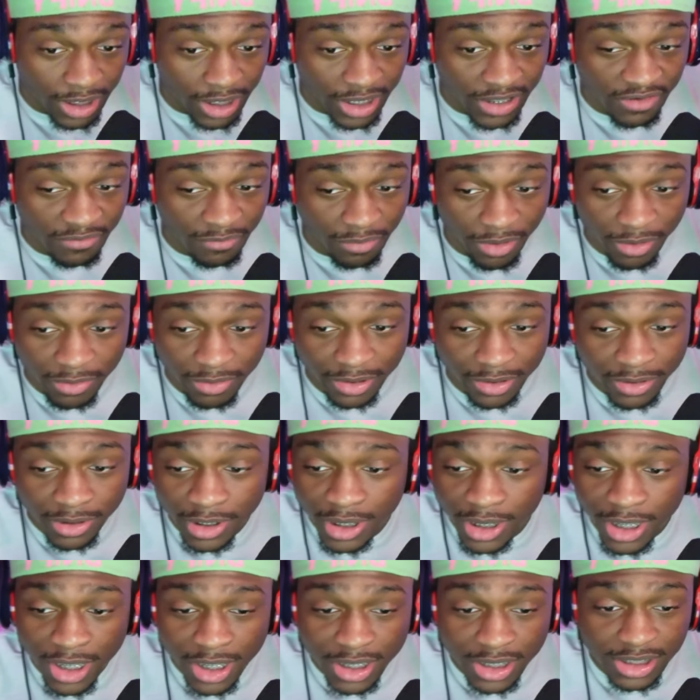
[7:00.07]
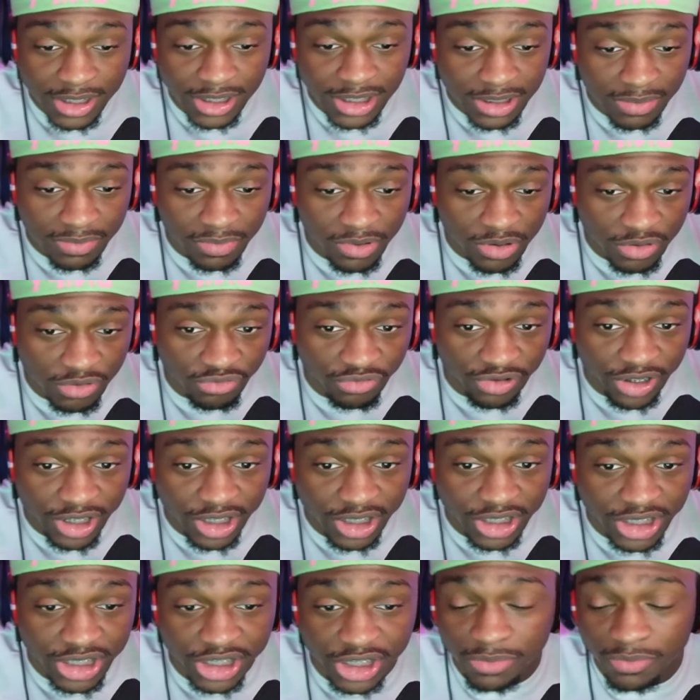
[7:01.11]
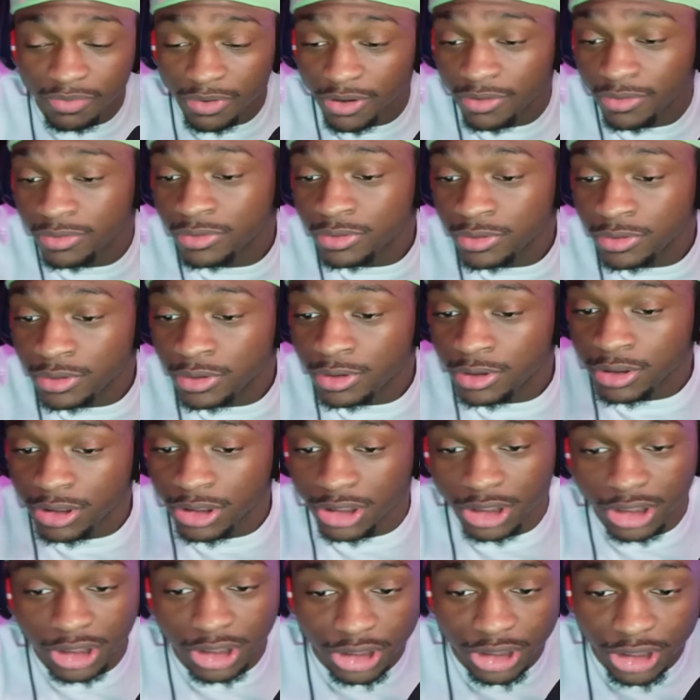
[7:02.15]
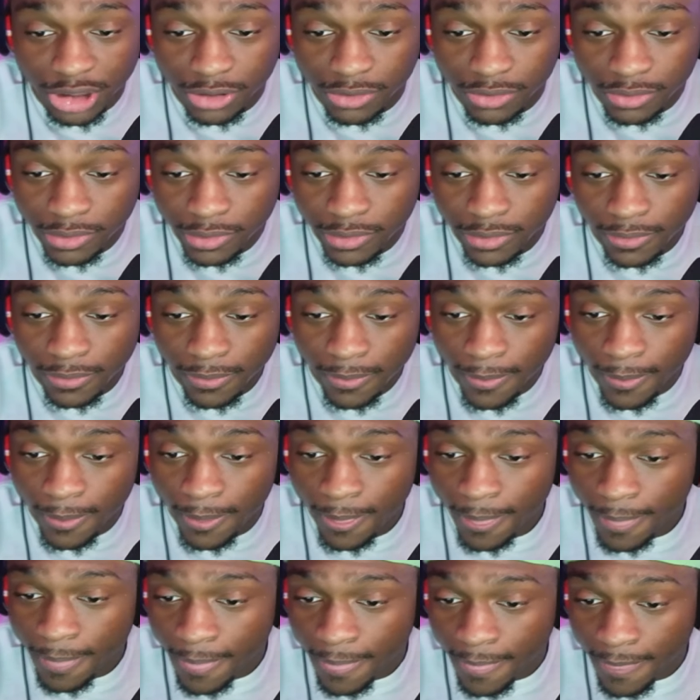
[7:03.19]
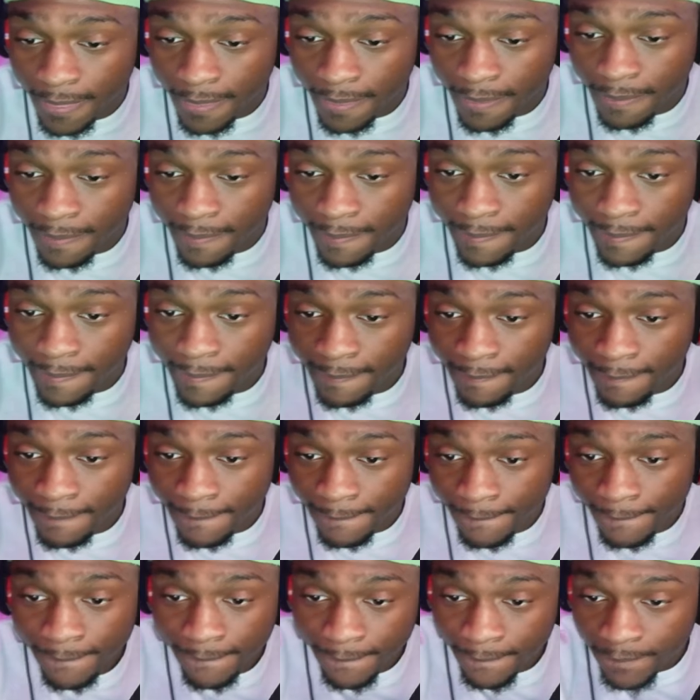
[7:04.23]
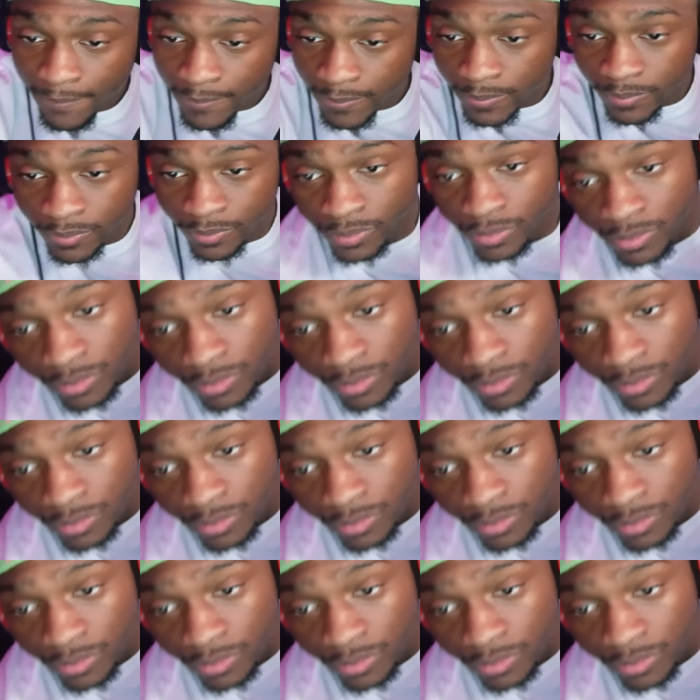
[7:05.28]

to leave, bro. This is some Korean shit, bro. Just chill. Shy, super shy,